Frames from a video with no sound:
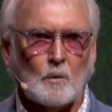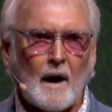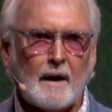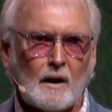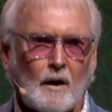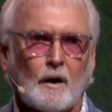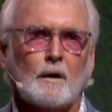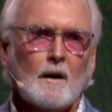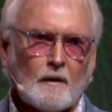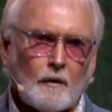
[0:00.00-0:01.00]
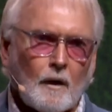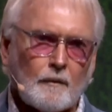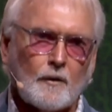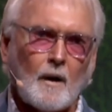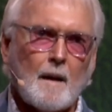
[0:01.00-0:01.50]
Why do you learn? For,
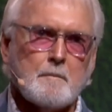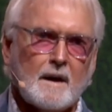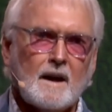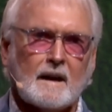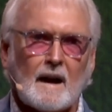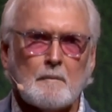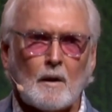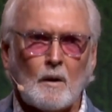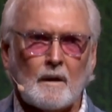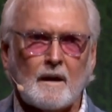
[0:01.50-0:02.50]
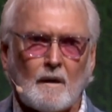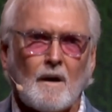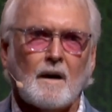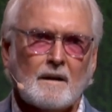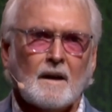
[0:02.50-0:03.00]
for I'm meek and I'm lowly at
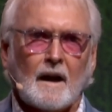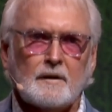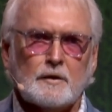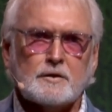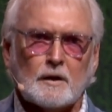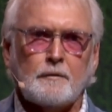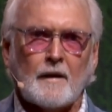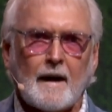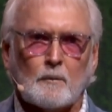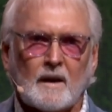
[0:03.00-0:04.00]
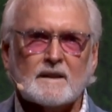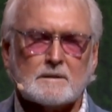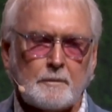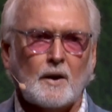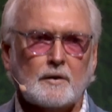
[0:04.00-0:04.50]
heart, and you shall find rest
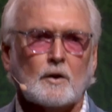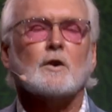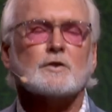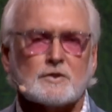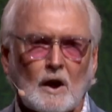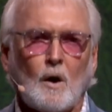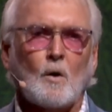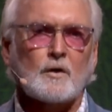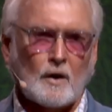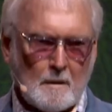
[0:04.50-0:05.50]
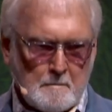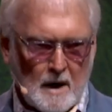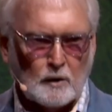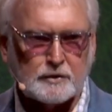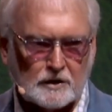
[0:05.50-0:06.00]
upon your soul, your
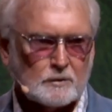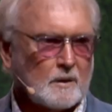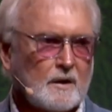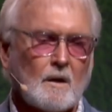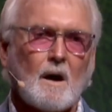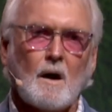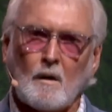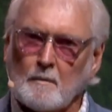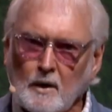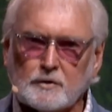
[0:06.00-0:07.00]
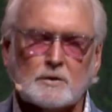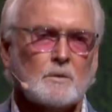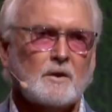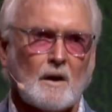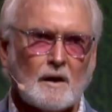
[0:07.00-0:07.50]
emotions, when you're all emotional, when
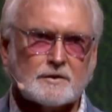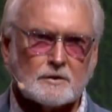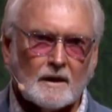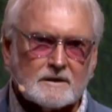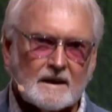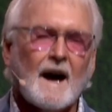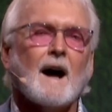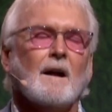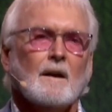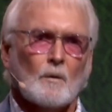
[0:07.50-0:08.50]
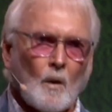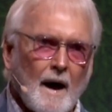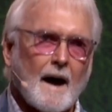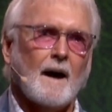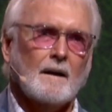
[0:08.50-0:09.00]
you're all stressed out.
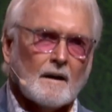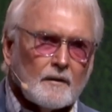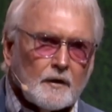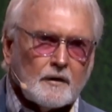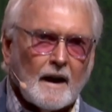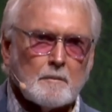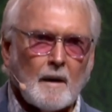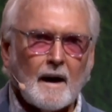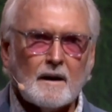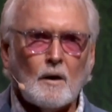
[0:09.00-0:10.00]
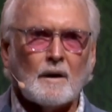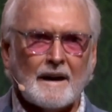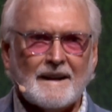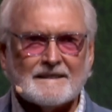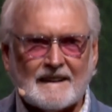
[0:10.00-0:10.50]
Why? You take my yoke and
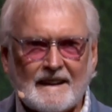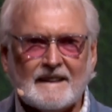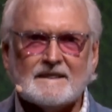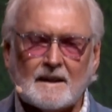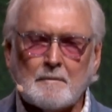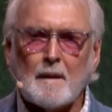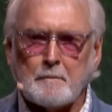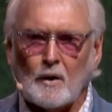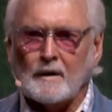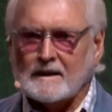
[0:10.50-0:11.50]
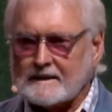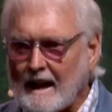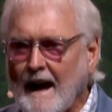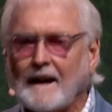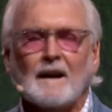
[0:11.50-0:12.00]
it's easy and my burden is
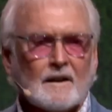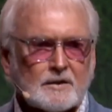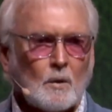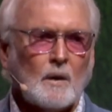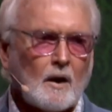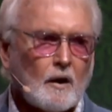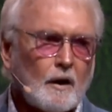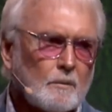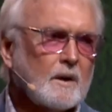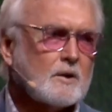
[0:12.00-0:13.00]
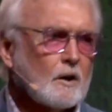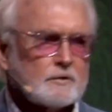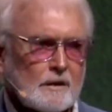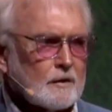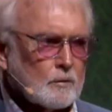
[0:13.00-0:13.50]
light. So we learned, we told you
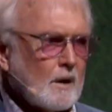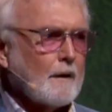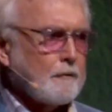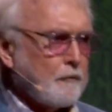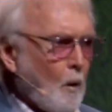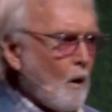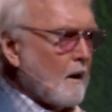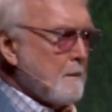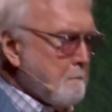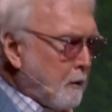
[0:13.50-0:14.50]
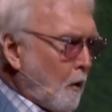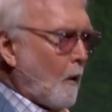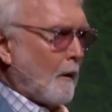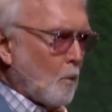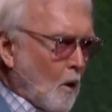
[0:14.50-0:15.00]
there's really four
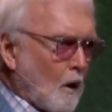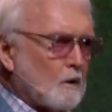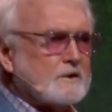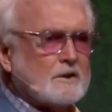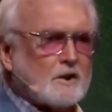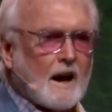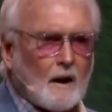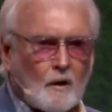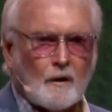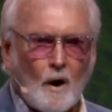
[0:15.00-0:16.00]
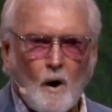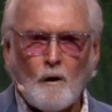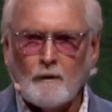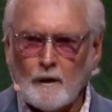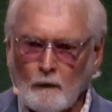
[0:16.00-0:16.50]
important words that you got to learn
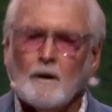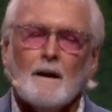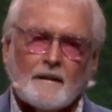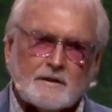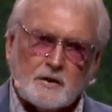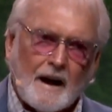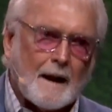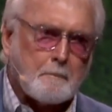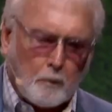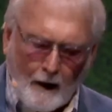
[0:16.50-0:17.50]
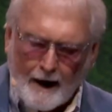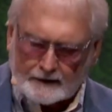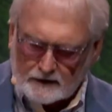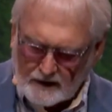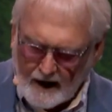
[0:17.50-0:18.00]
over and over, that you got to
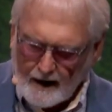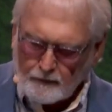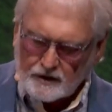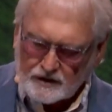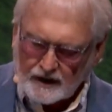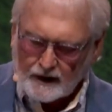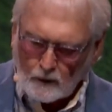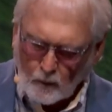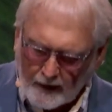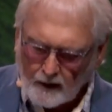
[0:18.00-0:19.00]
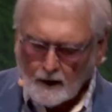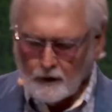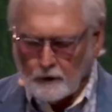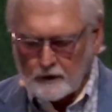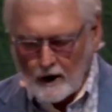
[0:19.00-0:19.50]
practice every single week.
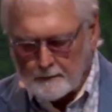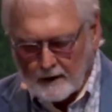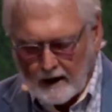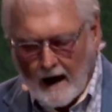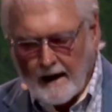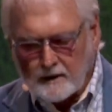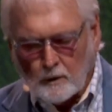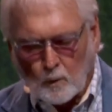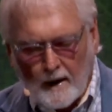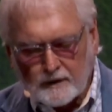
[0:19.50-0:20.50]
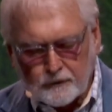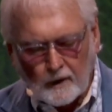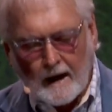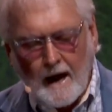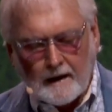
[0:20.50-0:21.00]
You come to God, you rest for
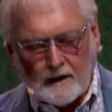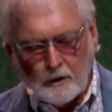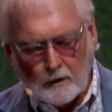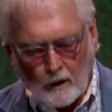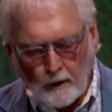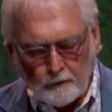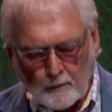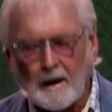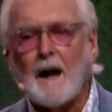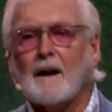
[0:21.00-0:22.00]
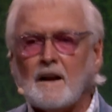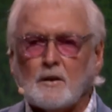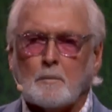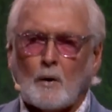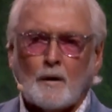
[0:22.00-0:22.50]
God, and you learn from God, and your
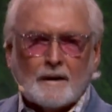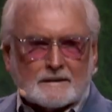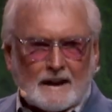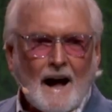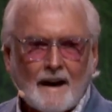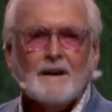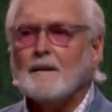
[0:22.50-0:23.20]
burden is light.